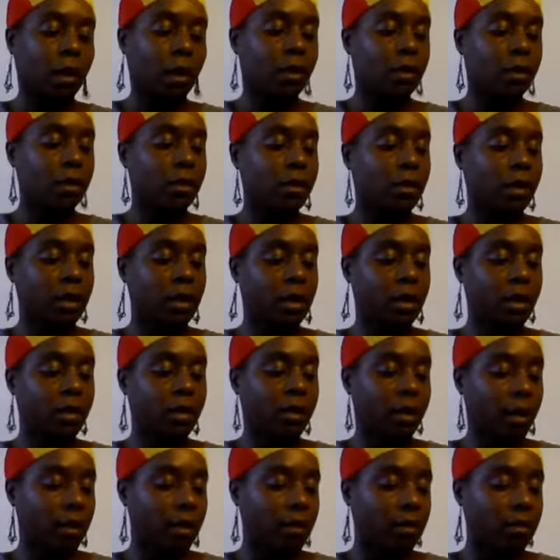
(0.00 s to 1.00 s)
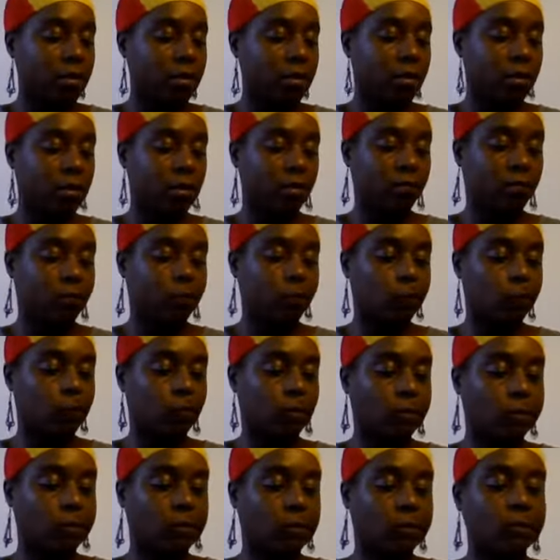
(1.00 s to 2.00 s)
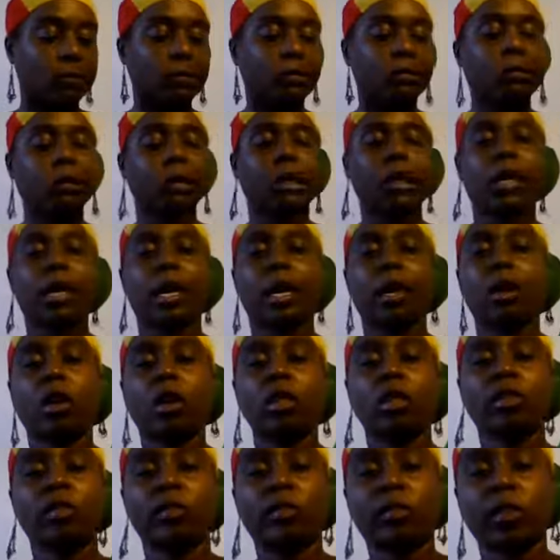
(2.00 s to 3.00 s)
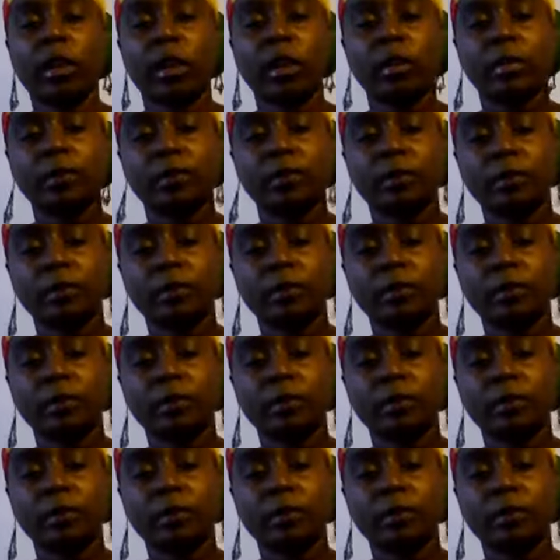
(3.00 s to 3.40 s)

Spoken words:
Is there anything else? Again, on the front,